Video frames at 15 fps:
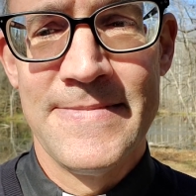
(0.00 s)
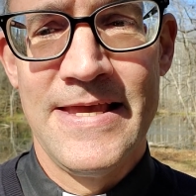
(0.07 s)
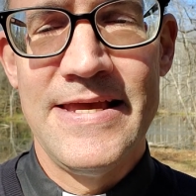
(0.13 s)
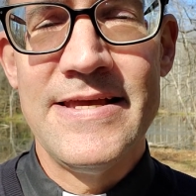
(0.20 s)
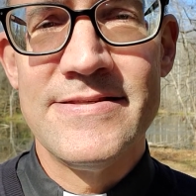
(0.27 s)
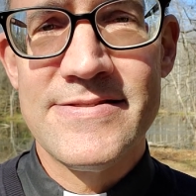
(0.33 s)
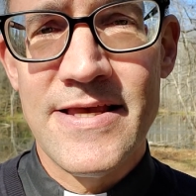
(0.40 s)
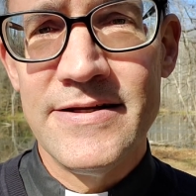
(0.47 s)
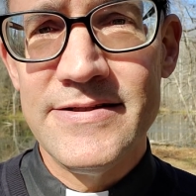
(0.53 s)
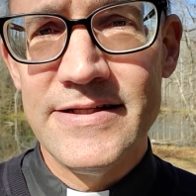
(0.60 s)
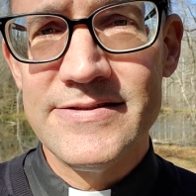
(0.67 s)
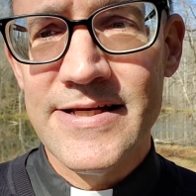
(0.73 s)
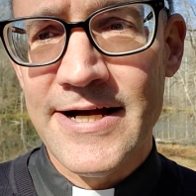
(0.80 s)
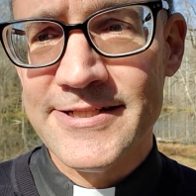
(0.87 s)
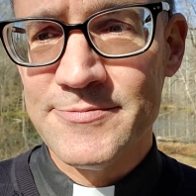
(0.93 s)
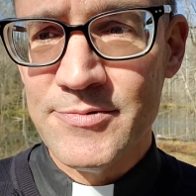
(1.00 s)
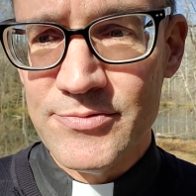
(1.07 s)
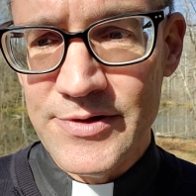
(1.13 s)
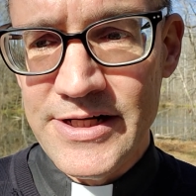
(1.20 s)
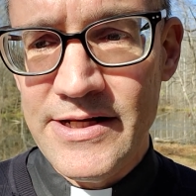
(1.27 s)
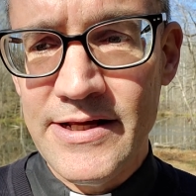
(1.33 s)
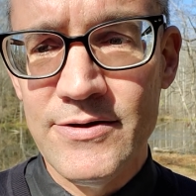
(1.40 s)
In Sunday's gospel
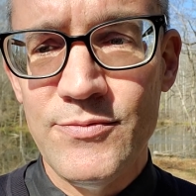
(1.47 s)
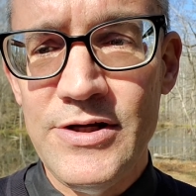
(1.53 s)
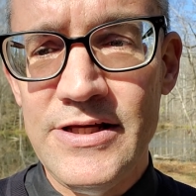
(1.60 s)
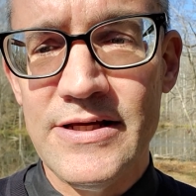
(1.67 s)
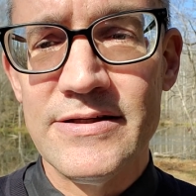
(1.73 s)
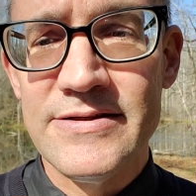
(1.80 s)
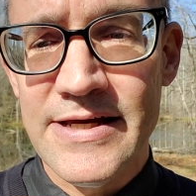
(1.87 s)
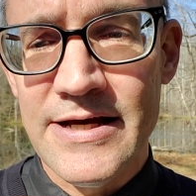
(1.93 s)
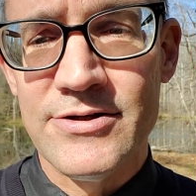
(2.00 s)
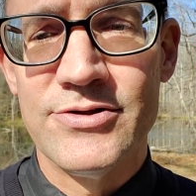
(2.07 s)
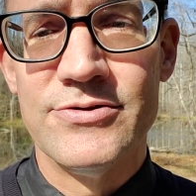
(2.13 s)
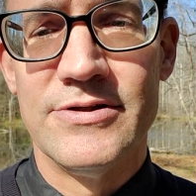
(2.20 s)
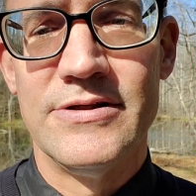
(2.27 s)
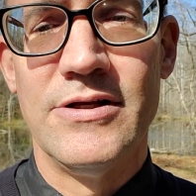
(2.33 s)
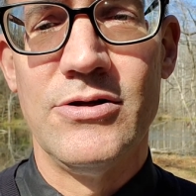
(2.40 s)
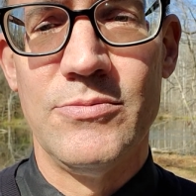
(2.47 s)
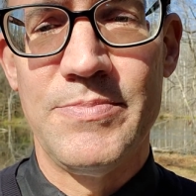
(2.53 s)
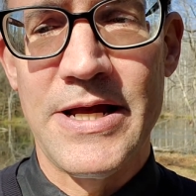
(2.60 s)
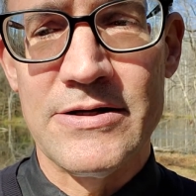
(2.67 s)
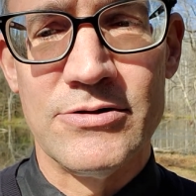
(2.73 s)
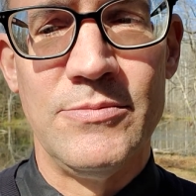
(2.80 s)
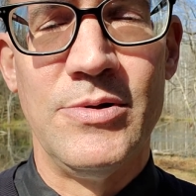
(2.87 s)
reading, we encounter a little
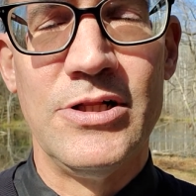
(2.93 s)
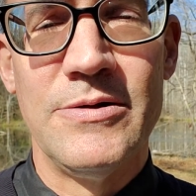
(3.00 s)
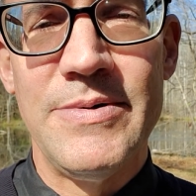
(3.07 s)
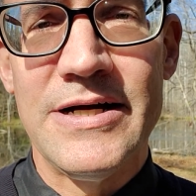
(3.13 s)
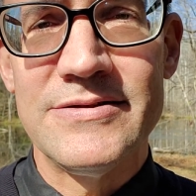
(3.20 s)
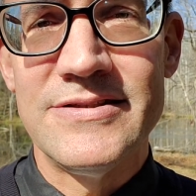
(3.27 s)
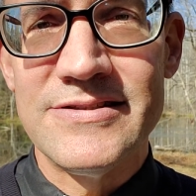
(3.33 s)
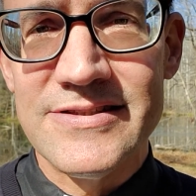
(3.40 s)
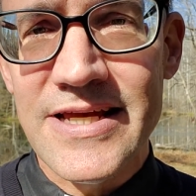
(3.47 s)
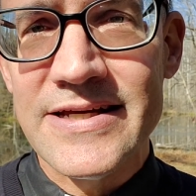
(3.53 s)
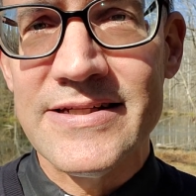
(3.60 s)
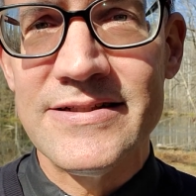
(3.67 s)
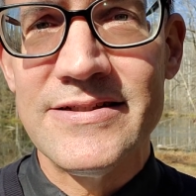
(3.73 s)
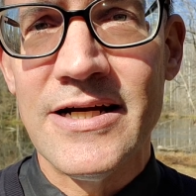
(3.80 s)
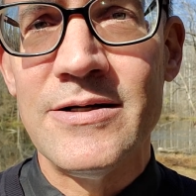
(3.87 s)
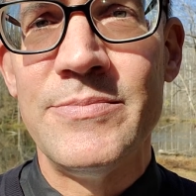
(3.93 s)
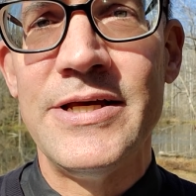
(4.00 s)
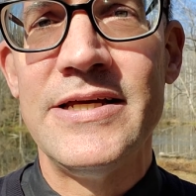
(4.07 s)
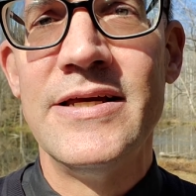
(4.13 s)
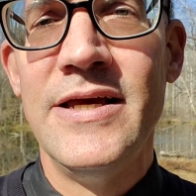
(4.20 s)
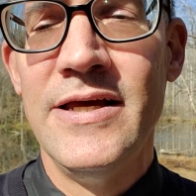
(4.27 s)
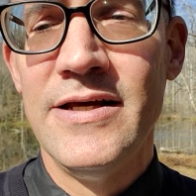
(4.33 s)
parable about the second
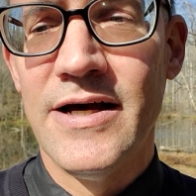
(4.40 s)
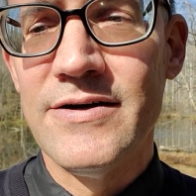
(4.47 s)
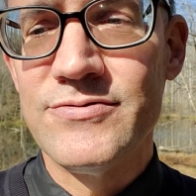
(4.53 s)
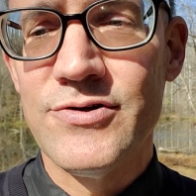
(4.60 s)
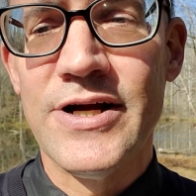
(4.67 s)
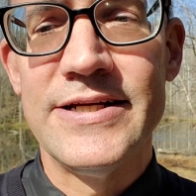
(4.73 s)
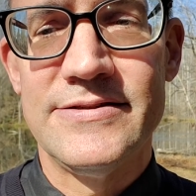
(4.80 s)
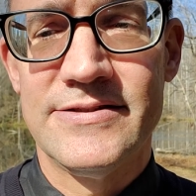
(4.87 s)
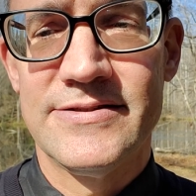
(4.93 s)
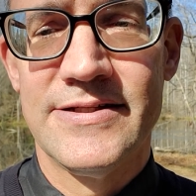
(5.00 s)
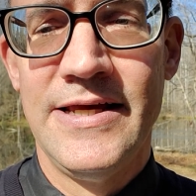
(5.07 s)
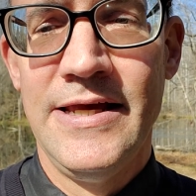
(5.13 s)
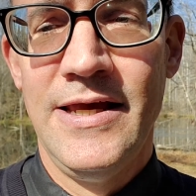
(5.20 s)
coming of Christ.